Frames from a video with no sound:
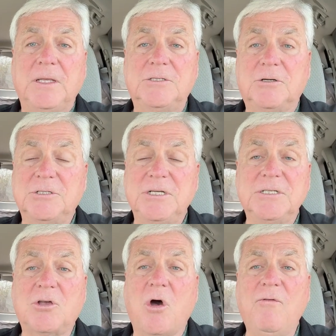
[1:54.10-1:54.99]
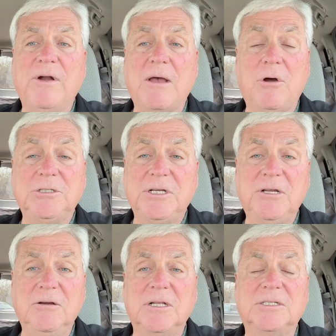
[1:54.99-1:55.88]
So since COVID, I want you to
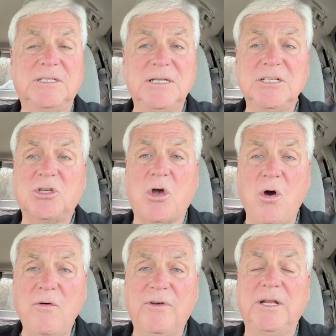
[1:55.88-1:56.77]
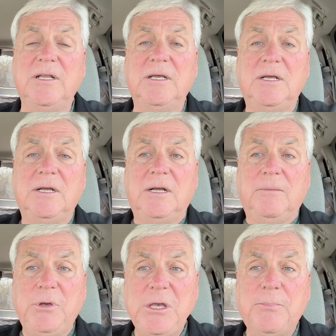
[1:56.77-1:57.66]
hear this. Since COVID,
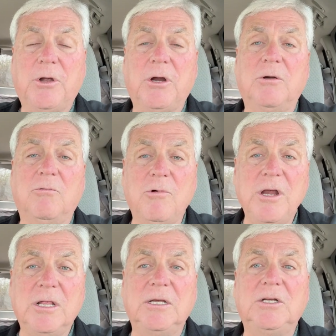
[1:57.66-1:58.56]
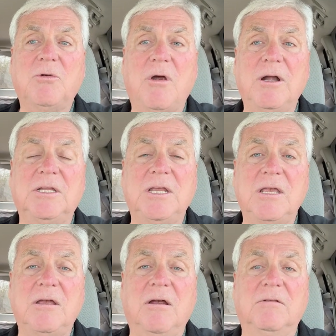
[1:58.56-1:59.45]
people are really trying to
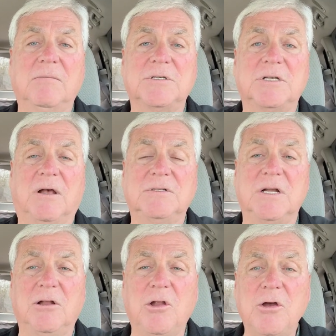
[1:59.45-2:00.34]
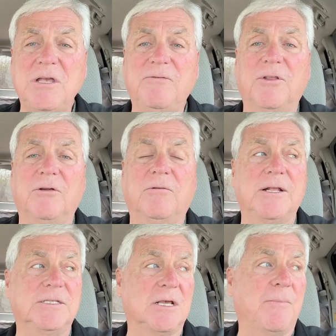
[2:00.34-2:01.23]
take care of themselves. They're looking for the
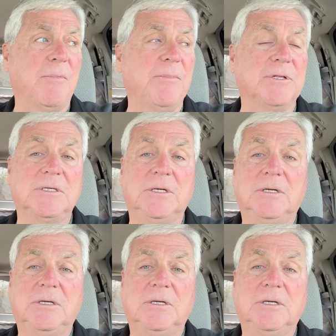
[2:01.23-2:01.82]
right supplements.